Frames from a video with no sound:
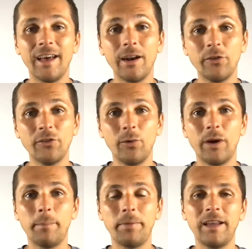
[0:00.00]
And also
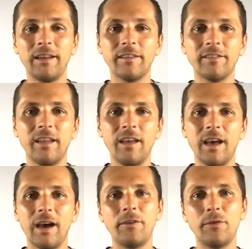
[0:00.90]
a playlist
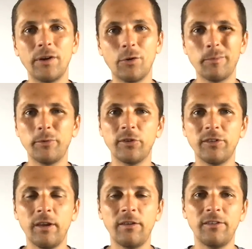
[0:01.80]
of different crypto
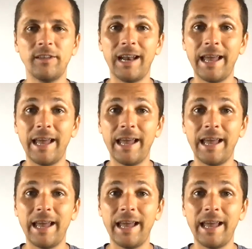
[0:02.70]
exchanges that